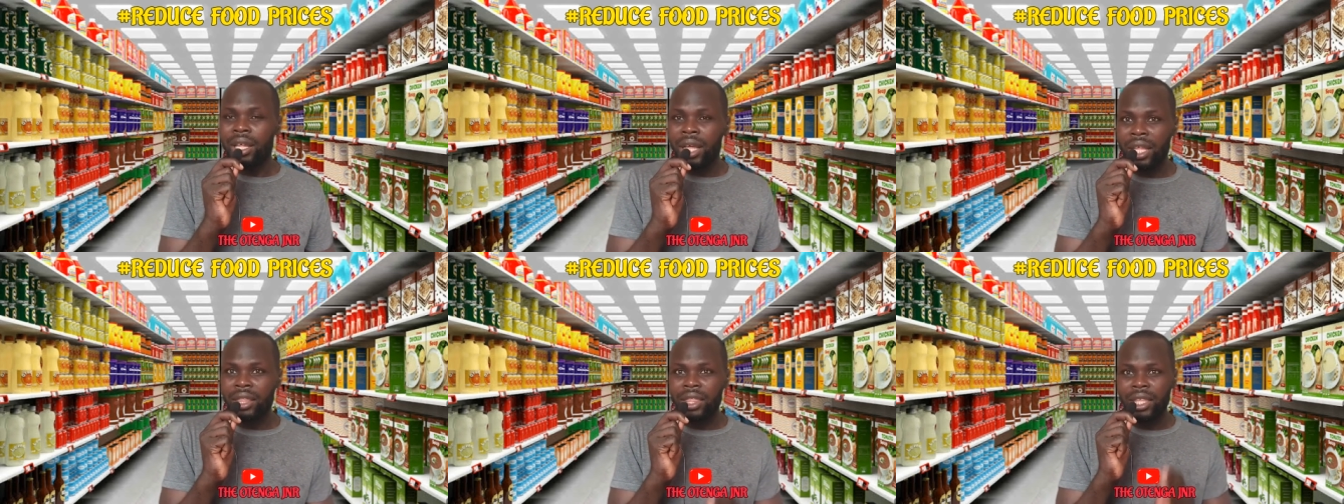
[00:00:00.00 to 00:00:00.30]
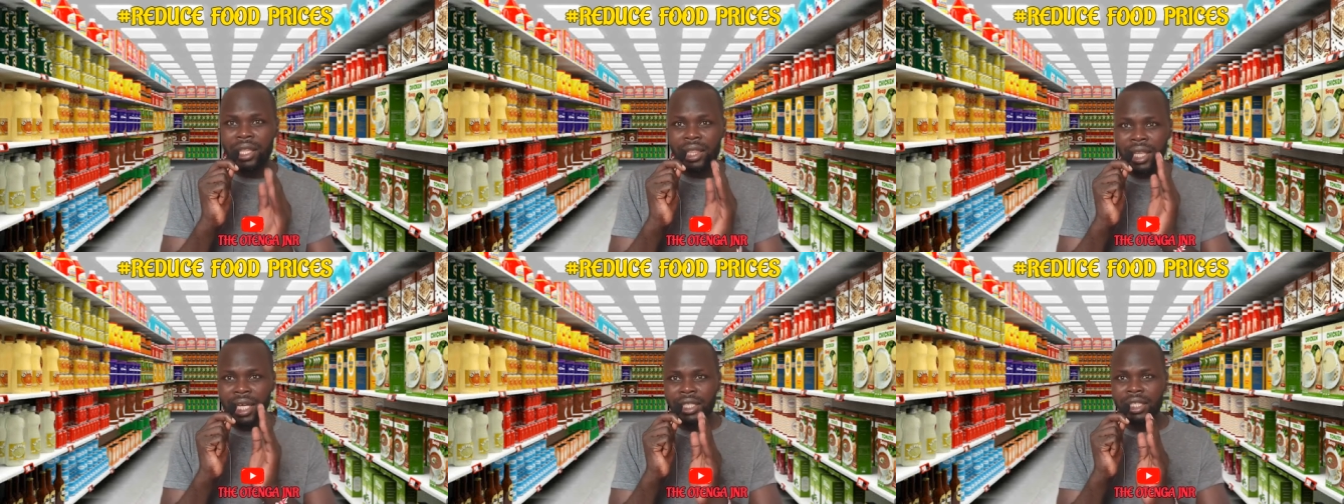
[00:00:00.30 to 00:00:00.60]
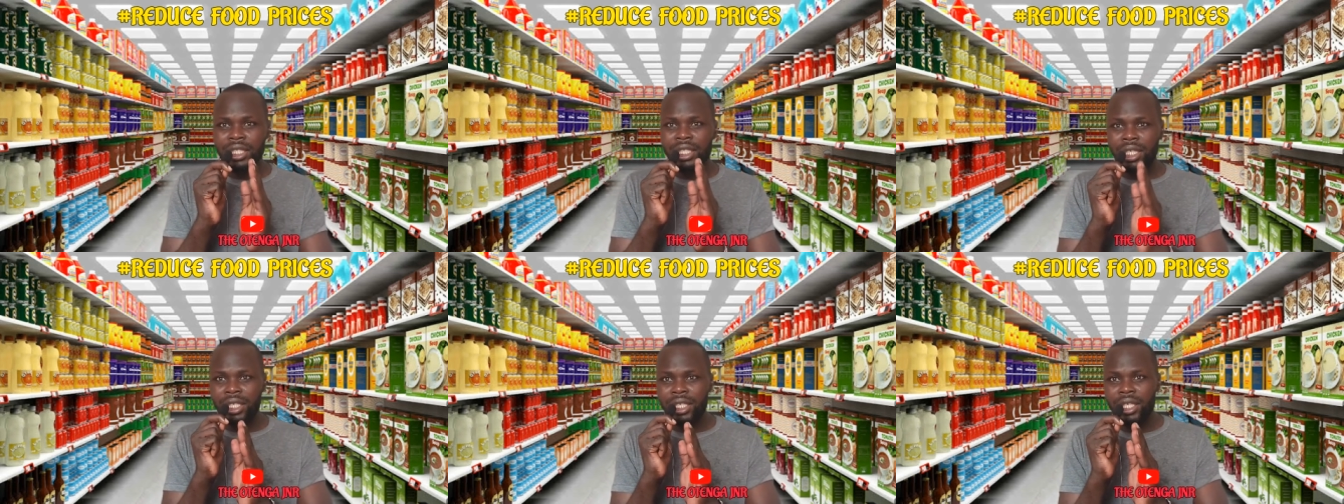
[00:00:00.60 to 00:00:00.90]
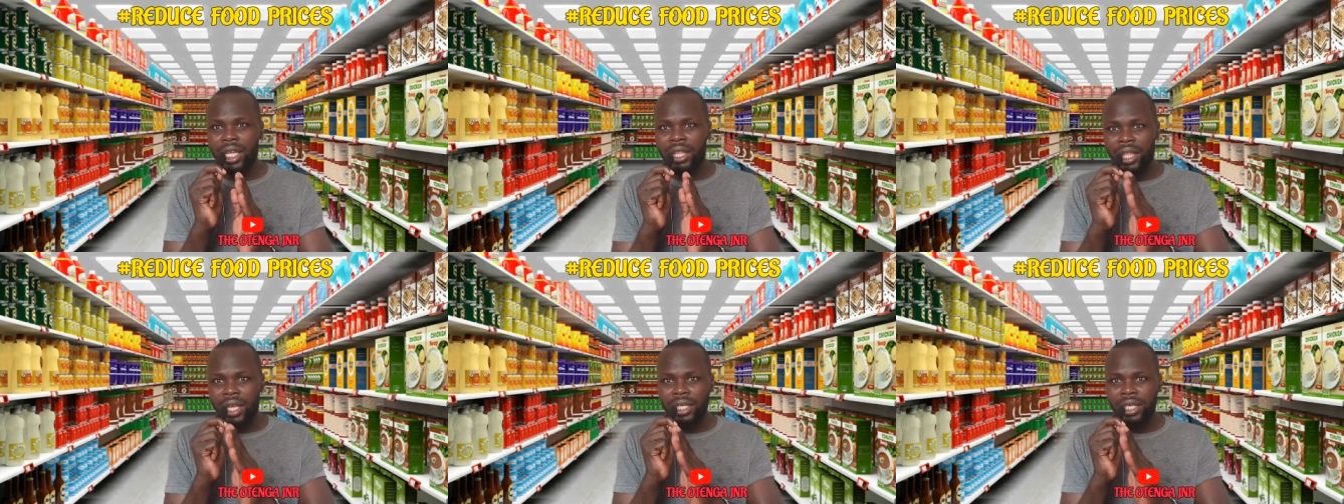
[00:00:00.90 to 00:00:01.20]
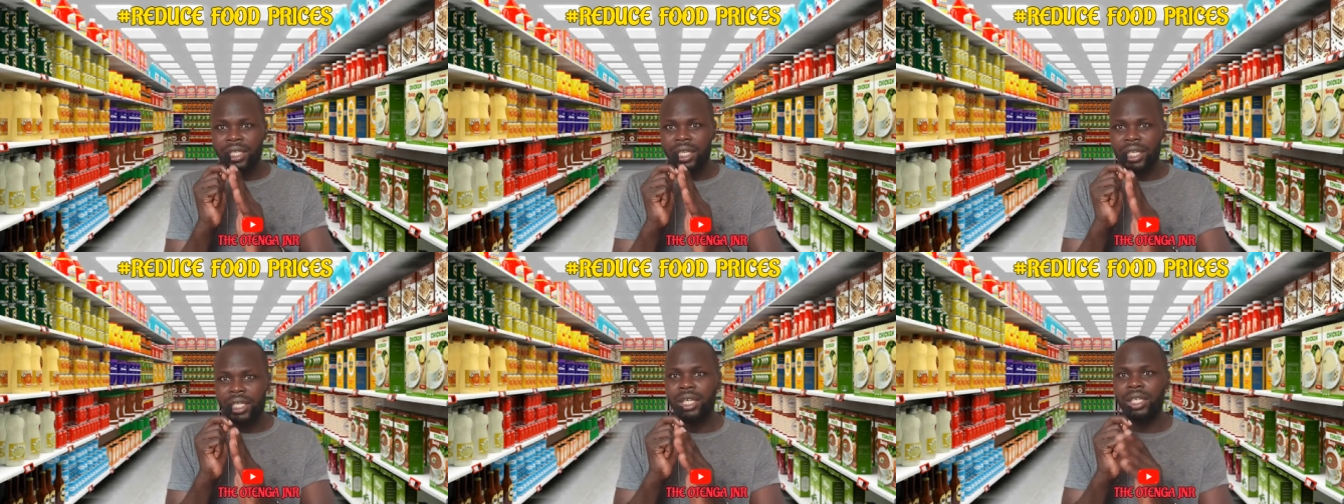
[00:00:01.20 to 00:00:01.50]
I think that's the leader
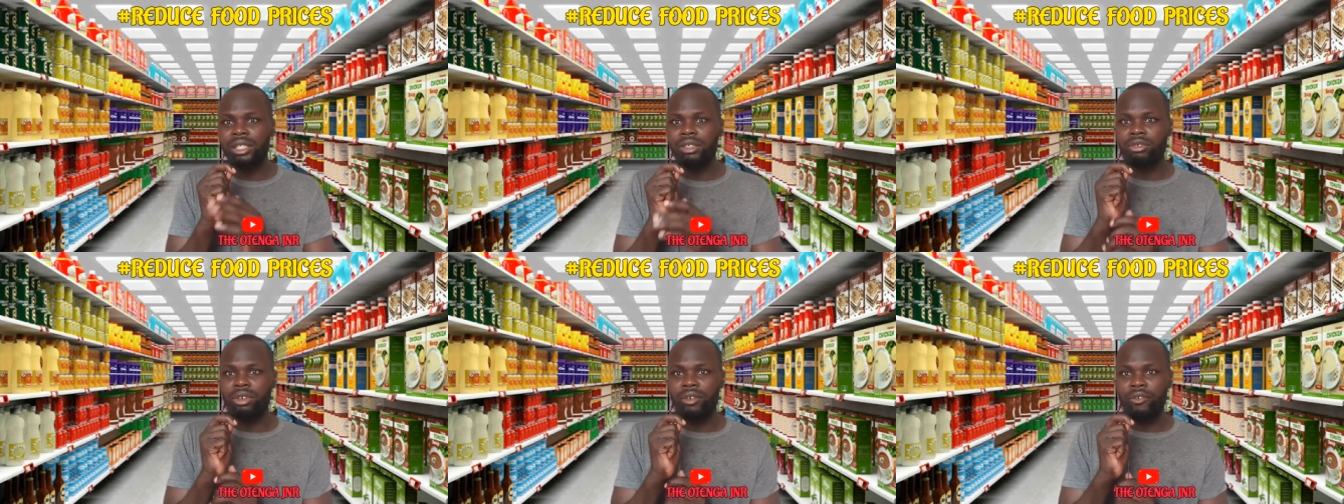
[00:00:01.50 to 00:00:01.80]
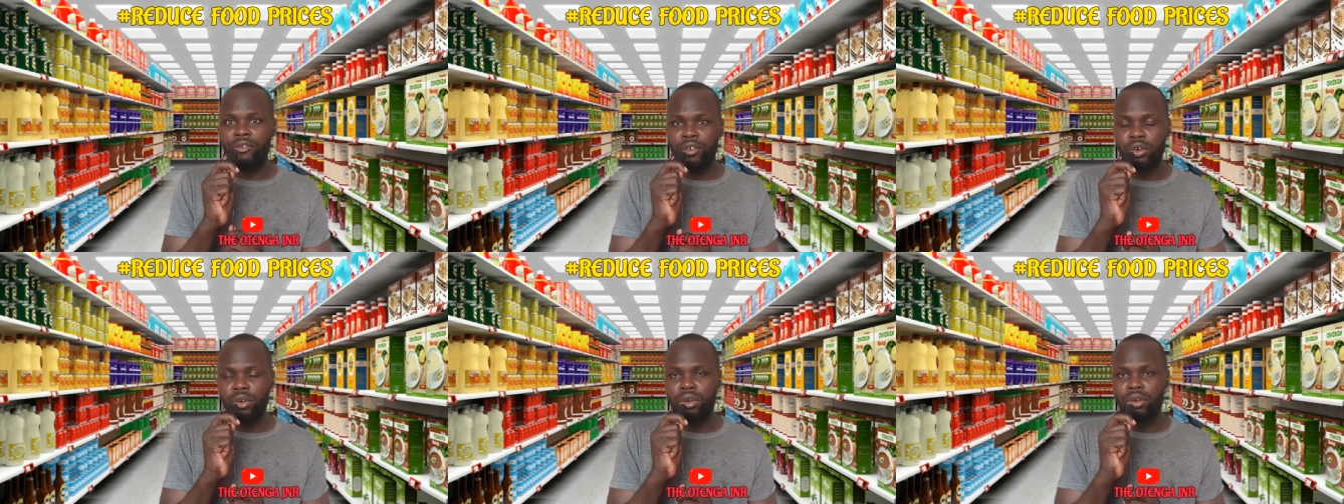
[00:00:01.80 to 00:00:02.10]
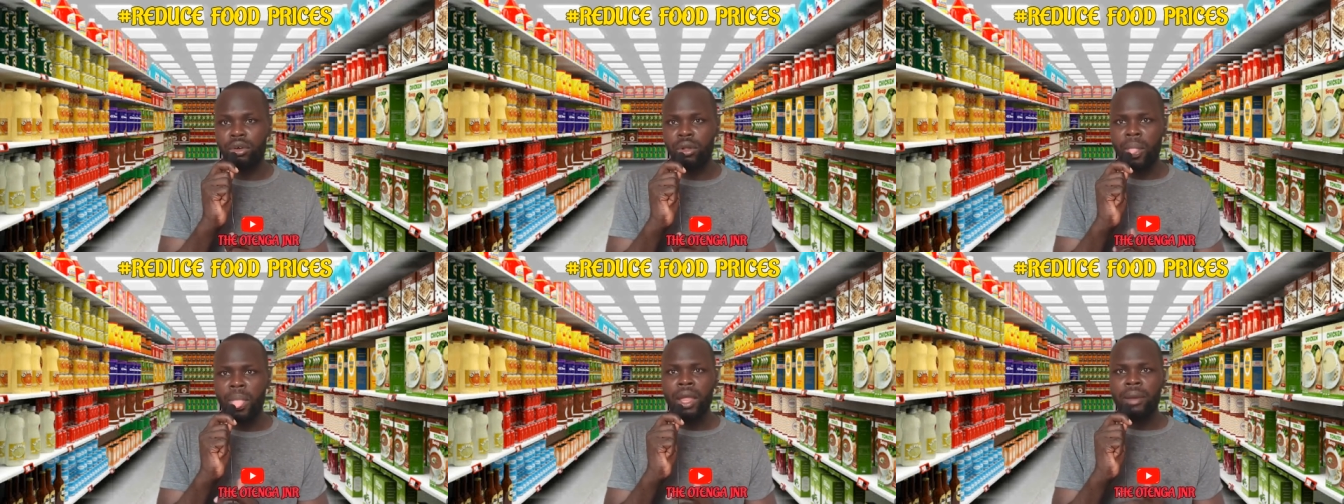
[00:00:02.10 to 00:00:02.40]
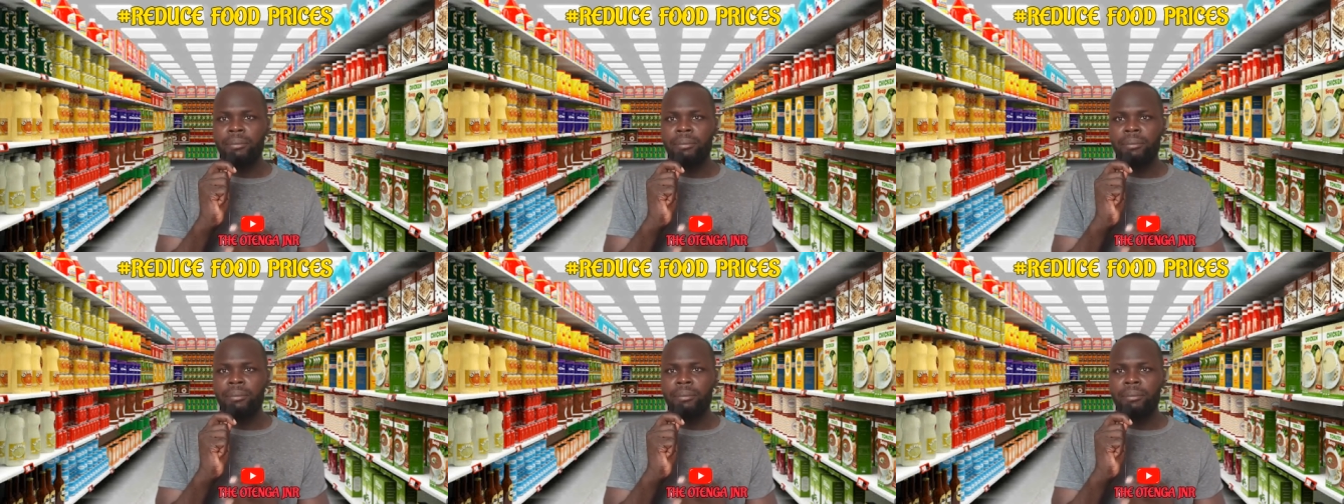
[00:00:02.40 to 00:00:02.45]
that Kenyans will follow.